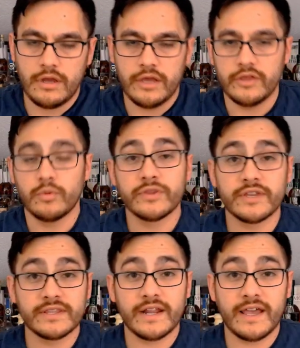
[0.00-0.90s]
Now, one
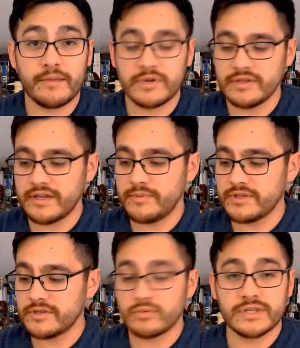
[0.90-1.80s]
thing that I happen to like about
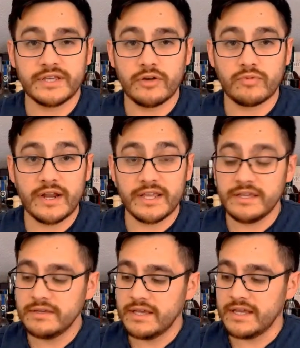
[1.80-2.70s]
this whiskey already
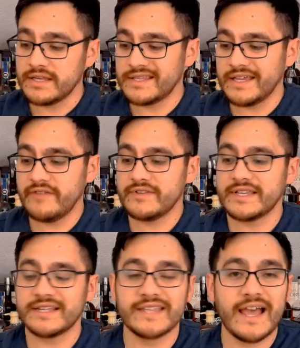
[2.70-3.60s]
is they give us
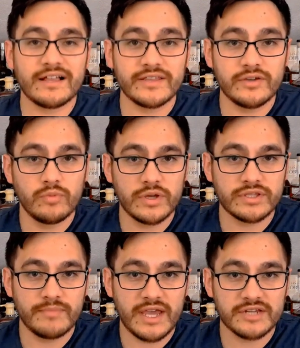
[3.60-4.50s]
exactly what the
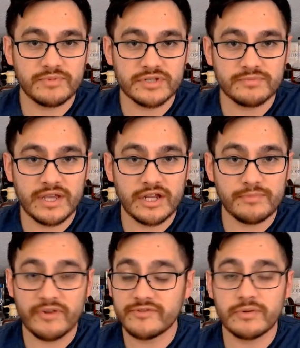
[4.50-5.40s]
mash bill is made up
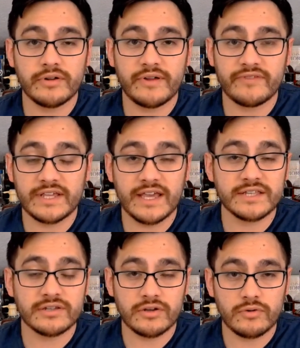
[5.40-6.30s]
of, so I don't have to
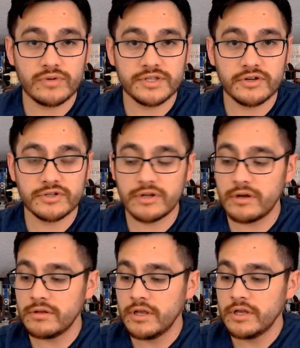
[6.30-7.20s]
guess or go research at all.